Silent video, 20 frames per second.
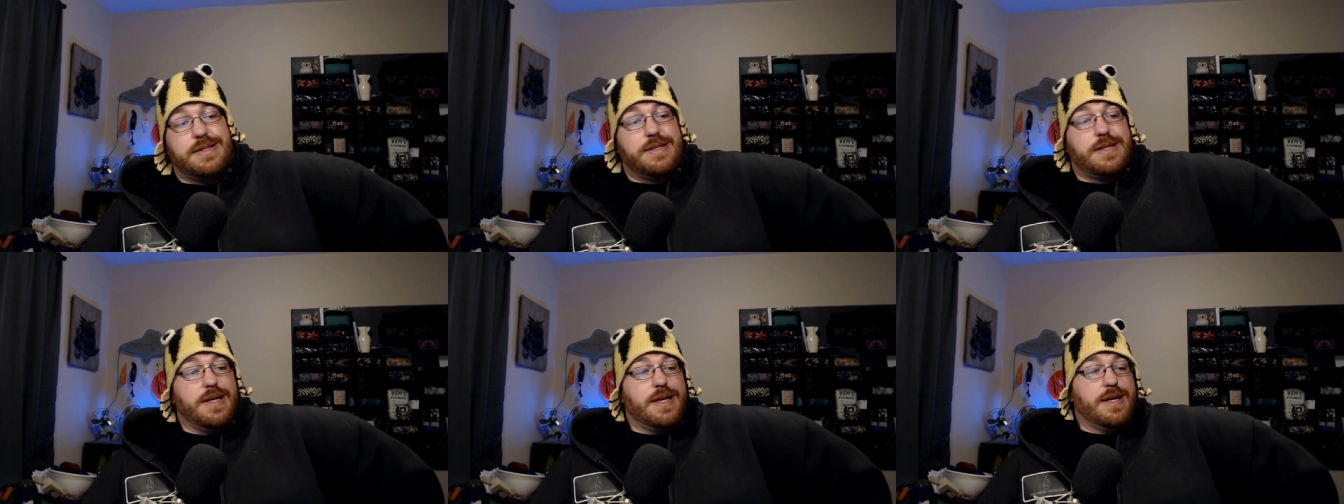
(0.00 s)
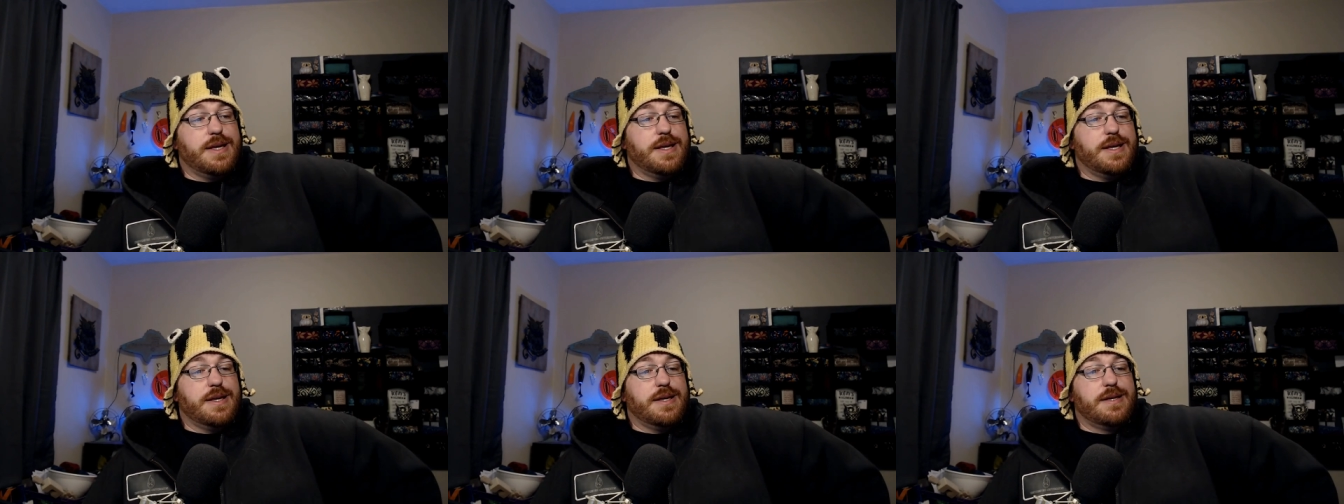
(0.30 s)

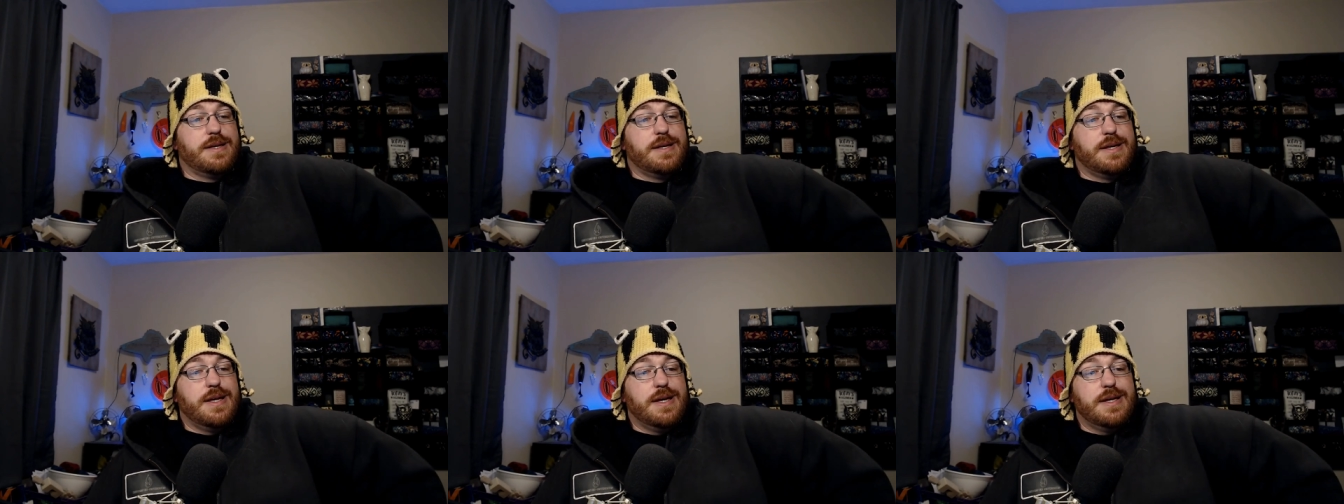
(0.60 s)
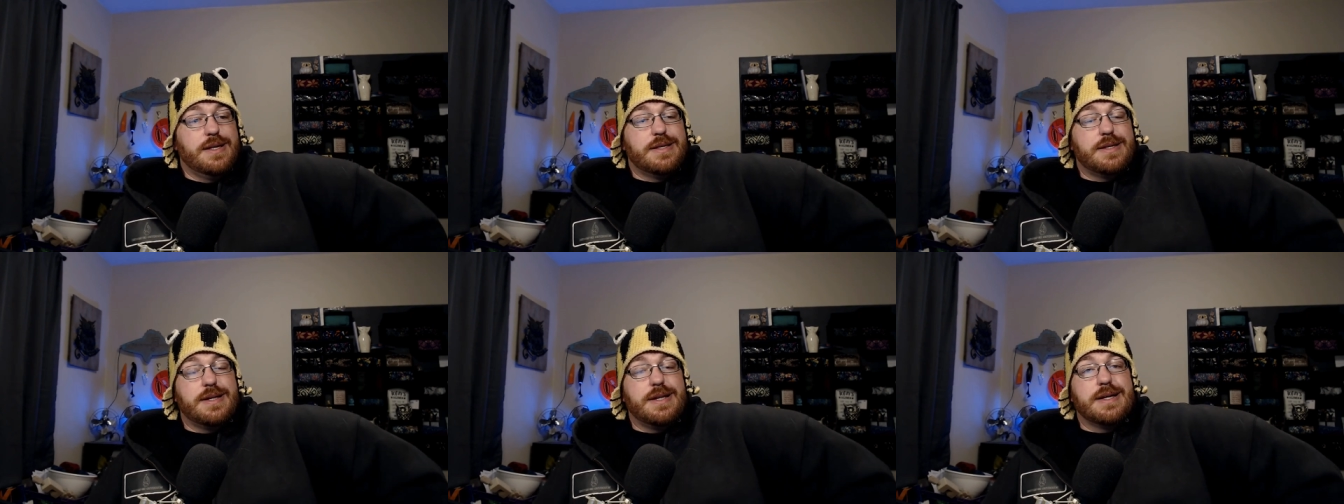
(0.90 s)
The
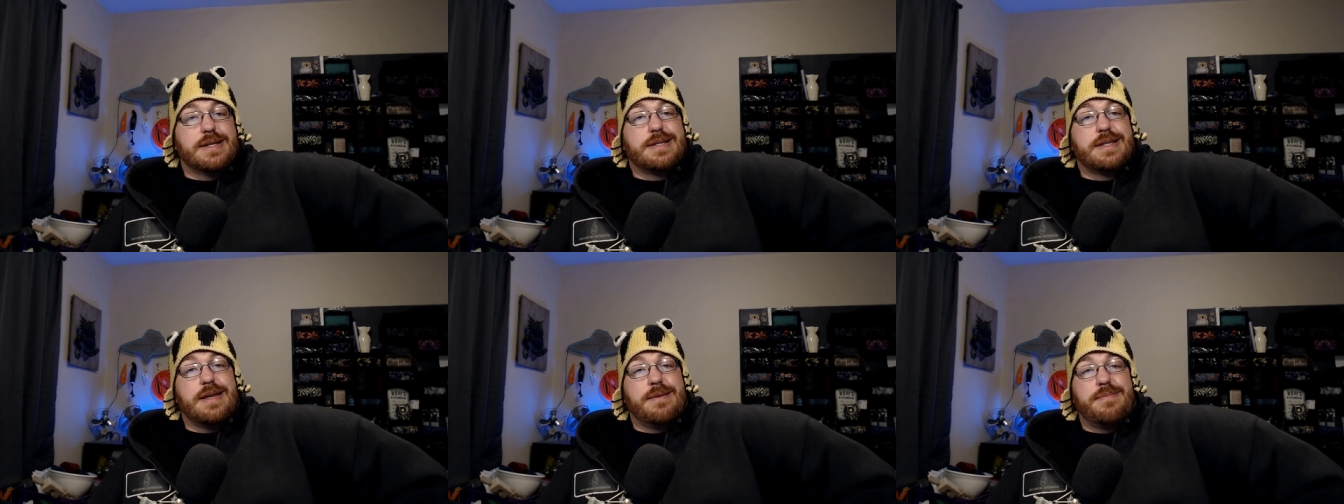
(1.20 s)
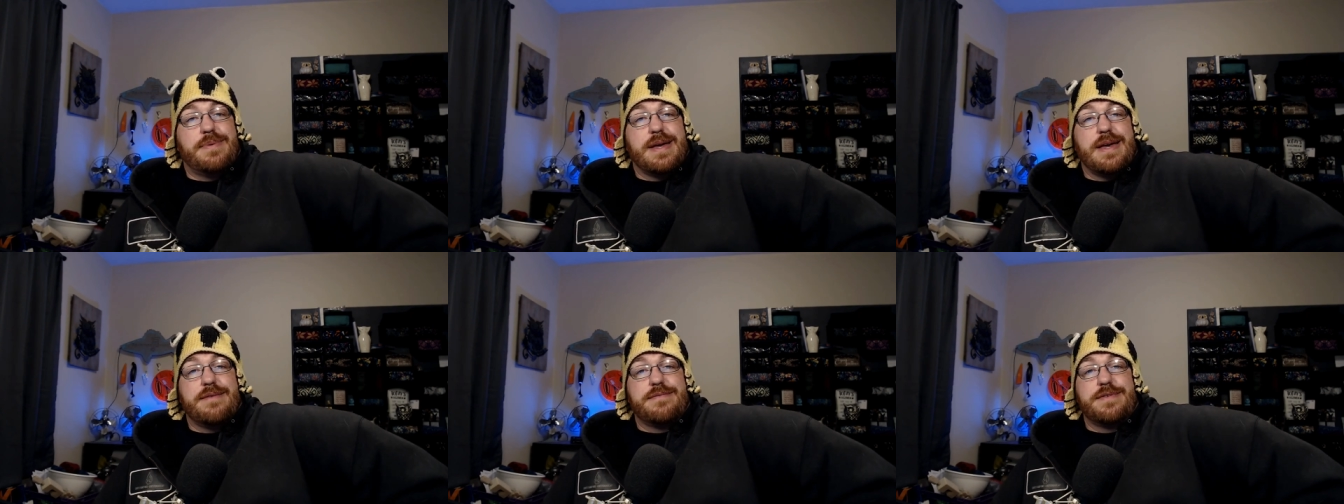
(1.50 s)
the next
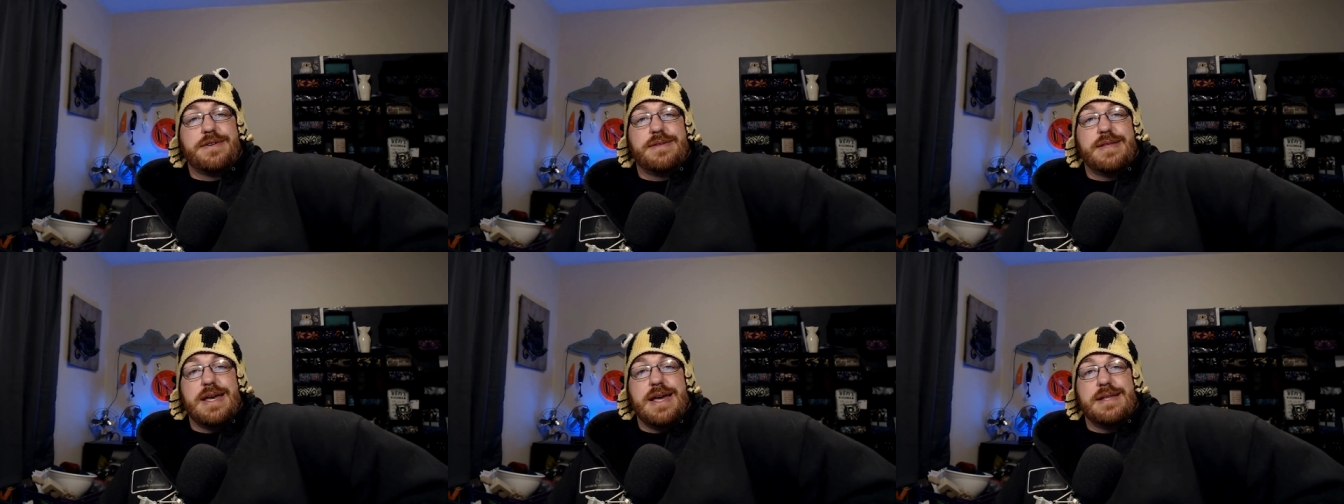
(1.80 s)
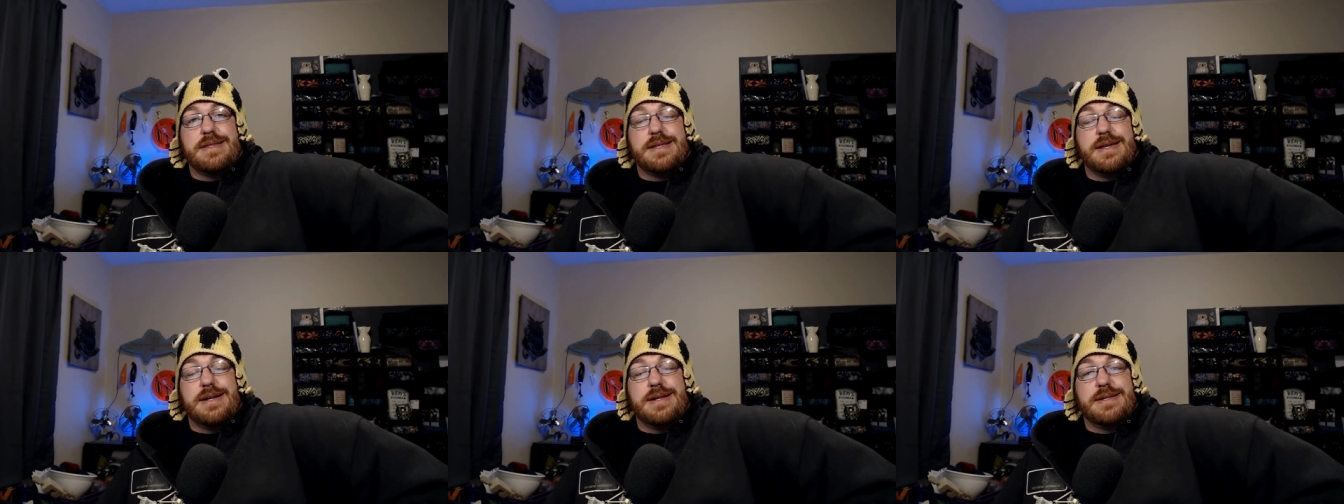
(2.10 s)
step after
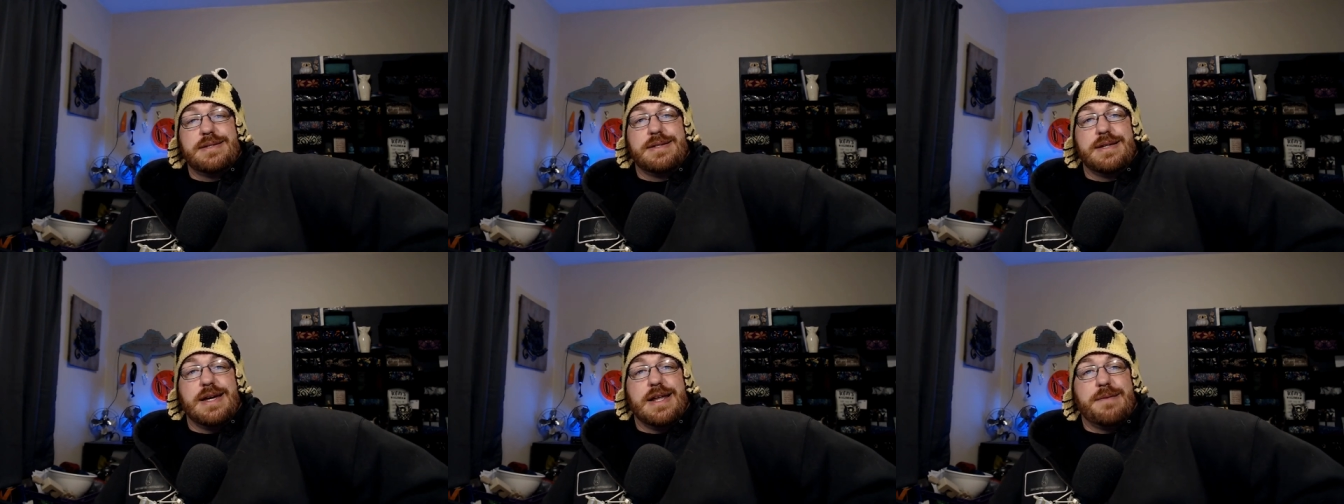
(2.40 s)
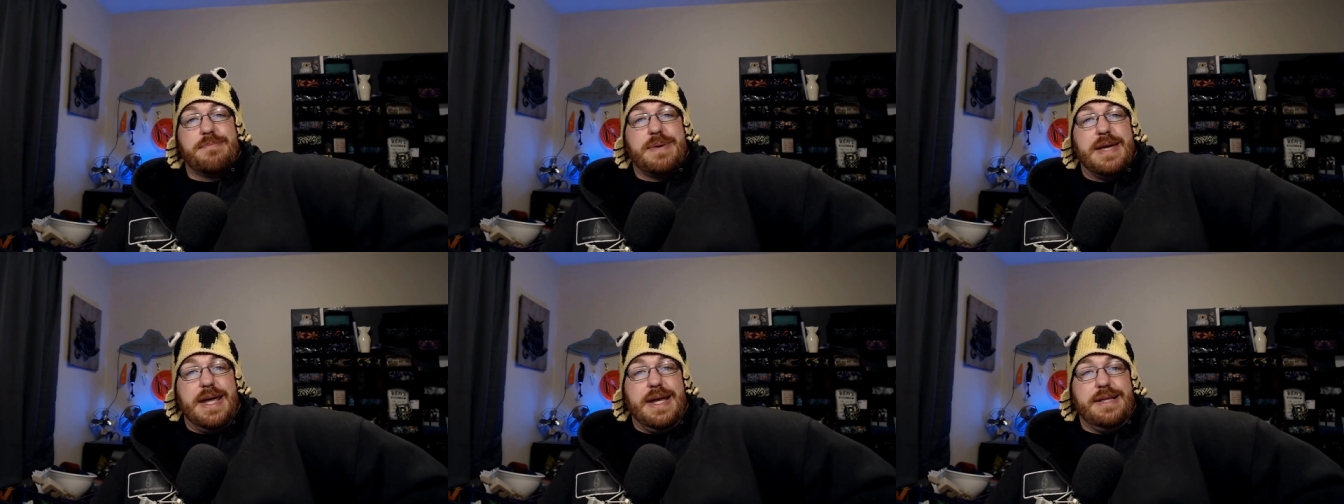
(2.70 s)
that then is you got
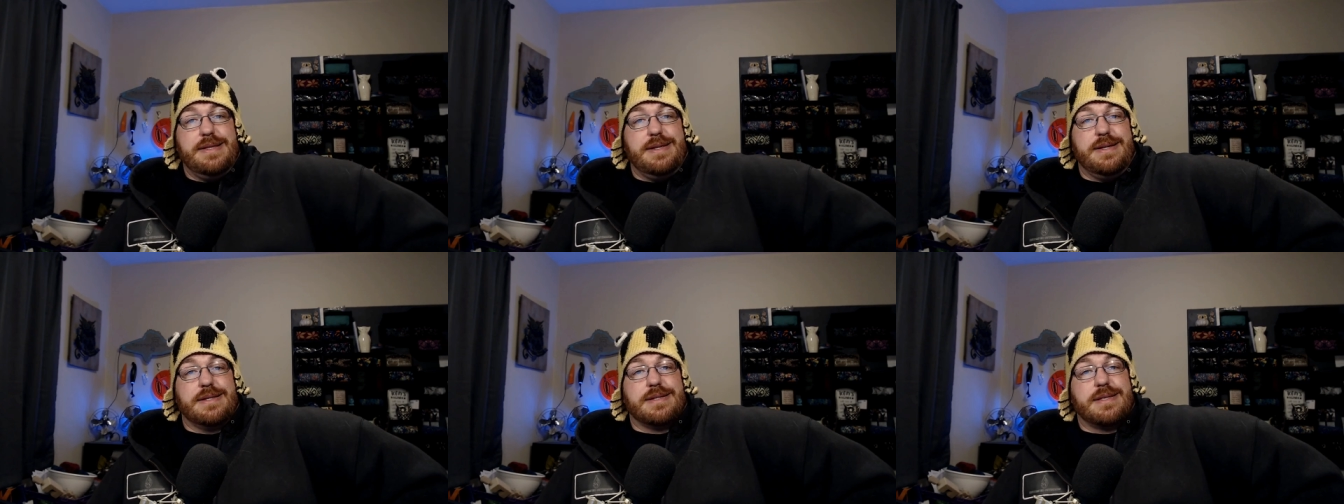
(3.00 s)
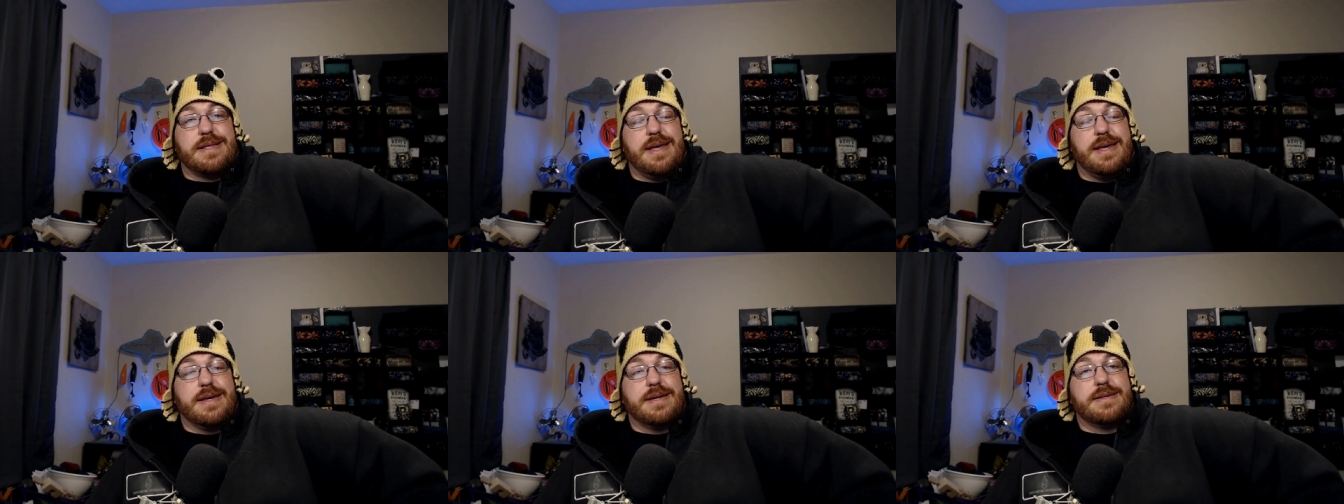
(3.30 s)
to paint these
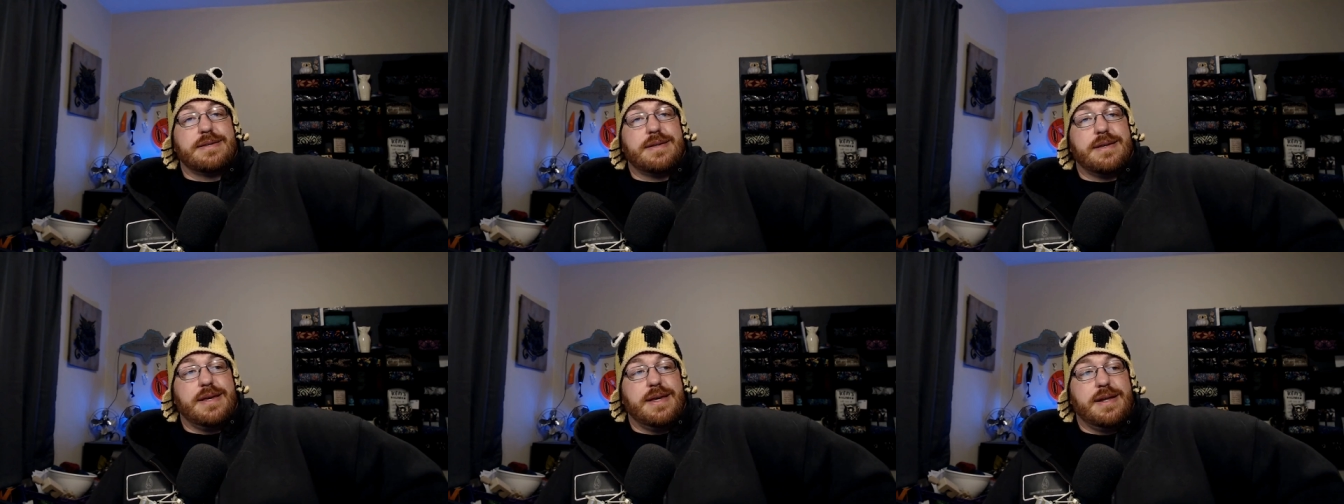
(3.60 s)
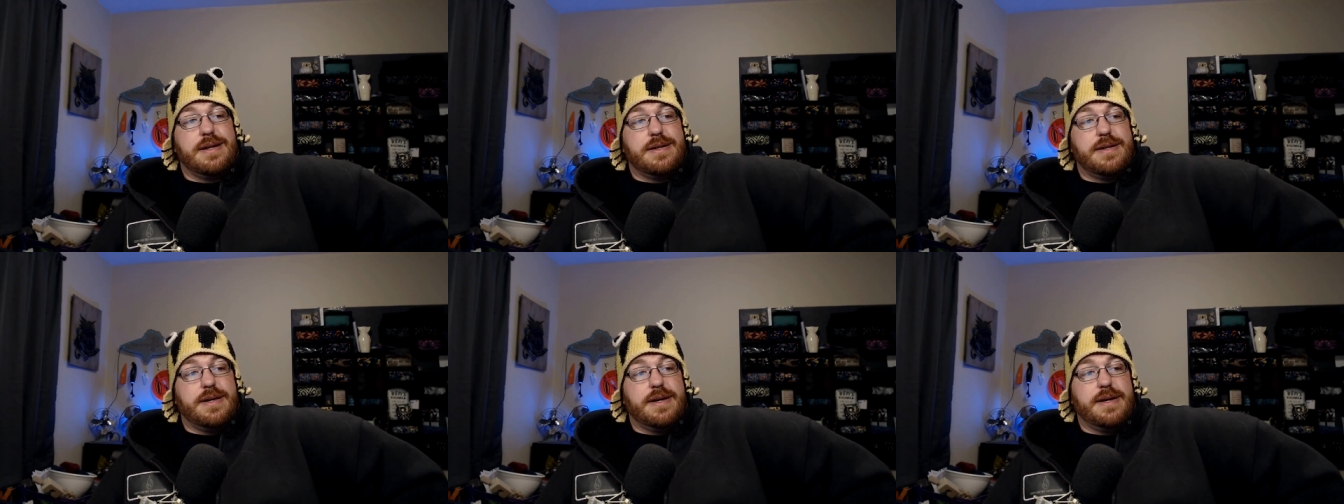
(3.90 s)
things,
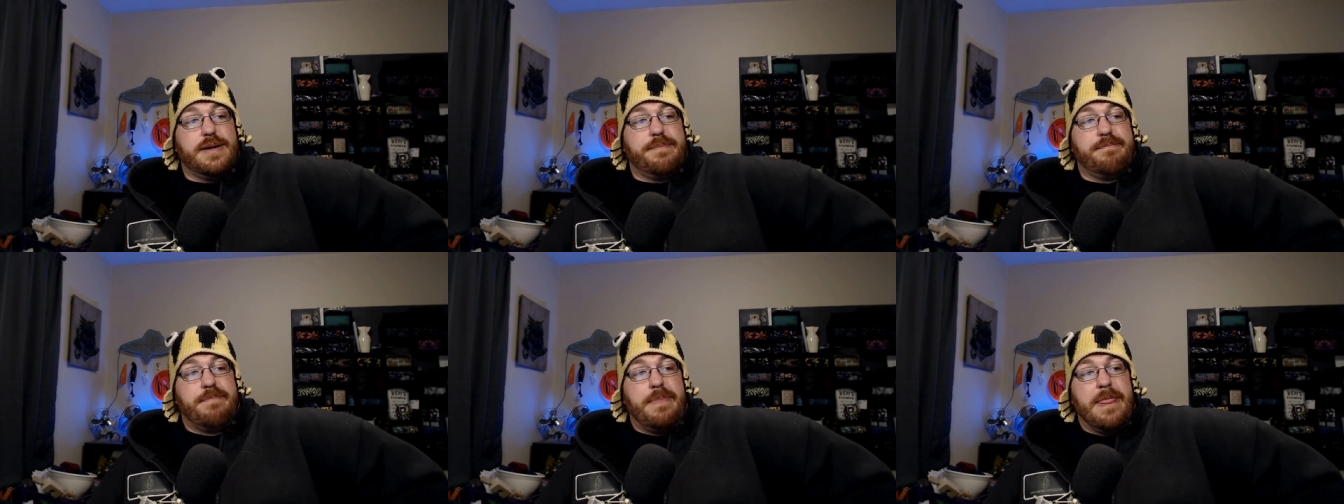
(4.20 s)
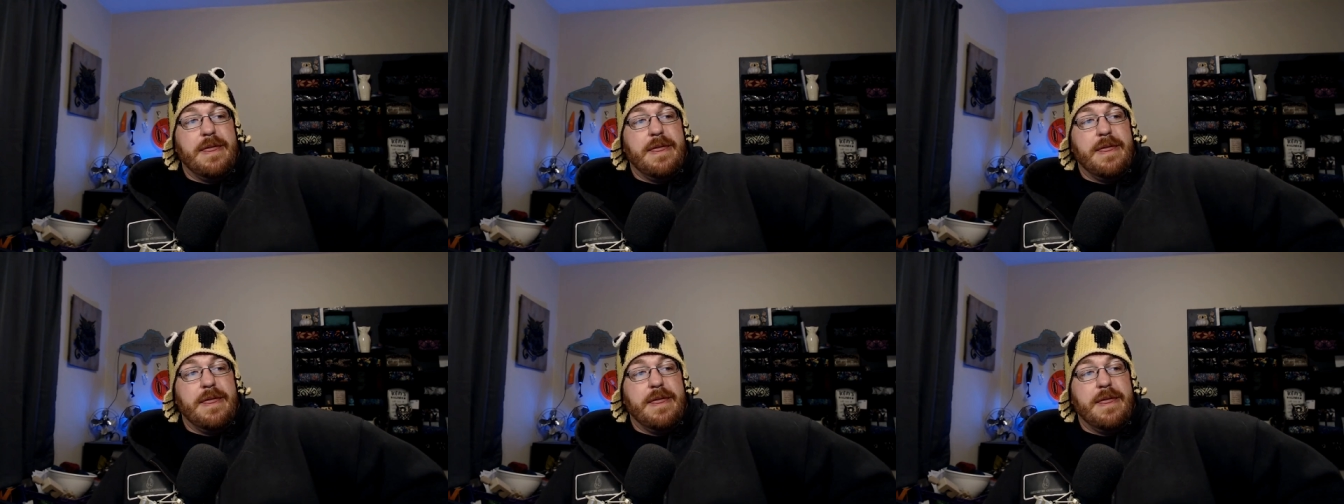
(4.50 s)
and uh,